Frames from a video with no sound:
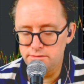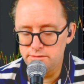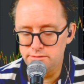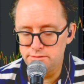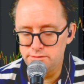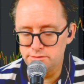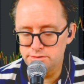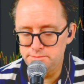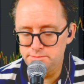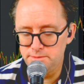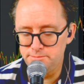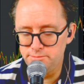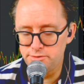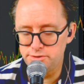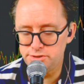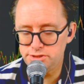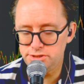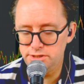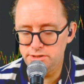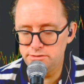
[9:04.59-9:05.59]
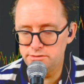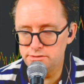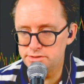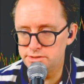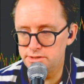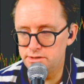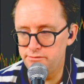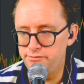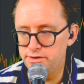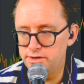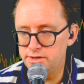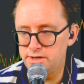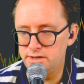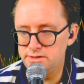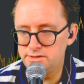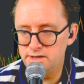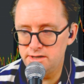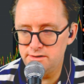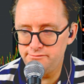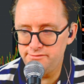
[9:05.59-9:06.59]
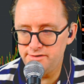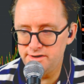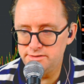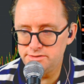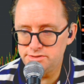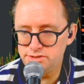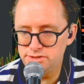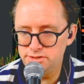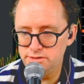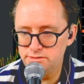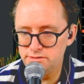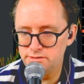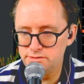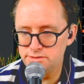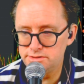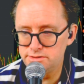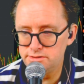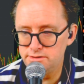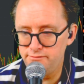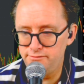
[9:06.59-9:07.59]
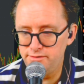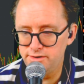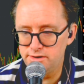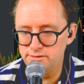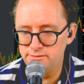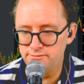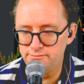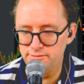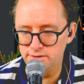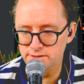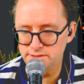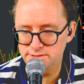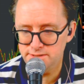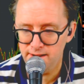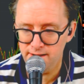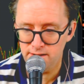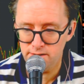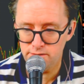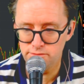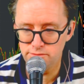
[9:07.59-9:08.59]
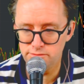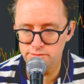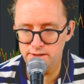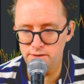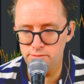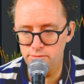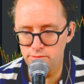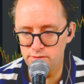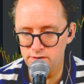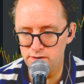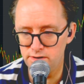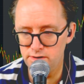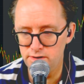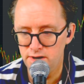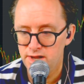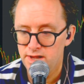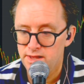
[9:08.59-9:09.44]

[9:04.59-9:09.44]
those people are cheaters. And if you can identify the cheaters, if you could really tell who they were,